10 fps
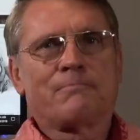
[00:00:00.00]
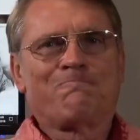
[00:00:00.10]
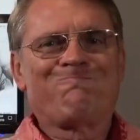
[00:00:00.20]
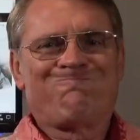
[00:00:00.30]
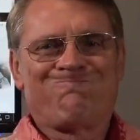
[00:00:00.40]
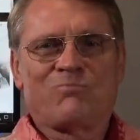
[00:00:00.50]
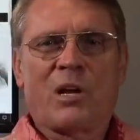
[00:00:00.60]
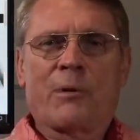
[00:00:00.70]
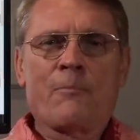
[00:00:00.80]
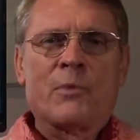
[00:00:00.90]
Mm -hmm.
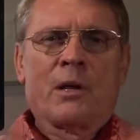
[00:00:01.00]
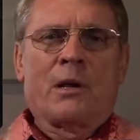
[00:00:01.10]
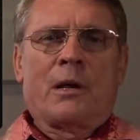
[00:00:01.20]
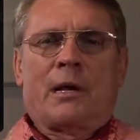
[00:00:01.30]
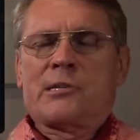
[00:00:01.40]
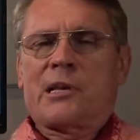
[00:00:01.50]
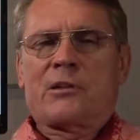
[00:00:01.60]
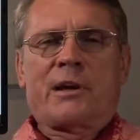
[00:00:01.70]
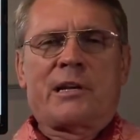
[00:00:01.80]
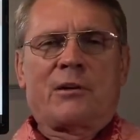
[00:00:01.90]
Anyway, his
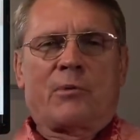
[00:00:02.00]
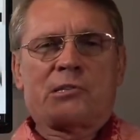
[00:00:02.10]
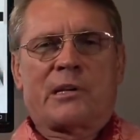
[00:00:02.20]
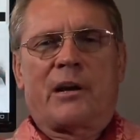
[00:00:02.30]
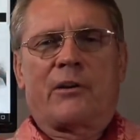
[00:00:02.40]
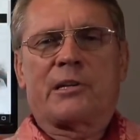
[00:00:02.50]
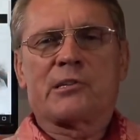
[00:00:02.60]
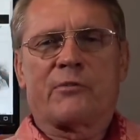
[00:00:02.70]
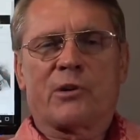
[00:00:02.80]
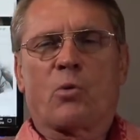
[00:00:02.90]
other idea was
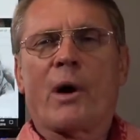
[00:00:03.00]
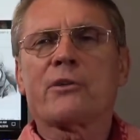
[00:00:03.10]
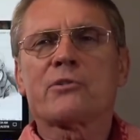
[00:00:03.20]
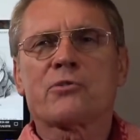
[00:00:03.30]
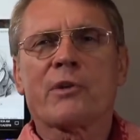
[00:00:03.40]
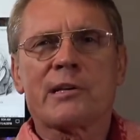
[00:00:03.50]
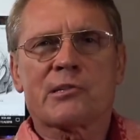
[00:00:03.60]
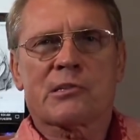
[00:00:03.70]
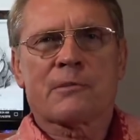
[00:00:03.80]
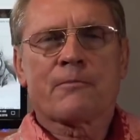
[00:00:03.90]
inheritance of acquired
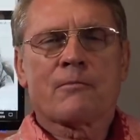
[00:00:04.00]
traits.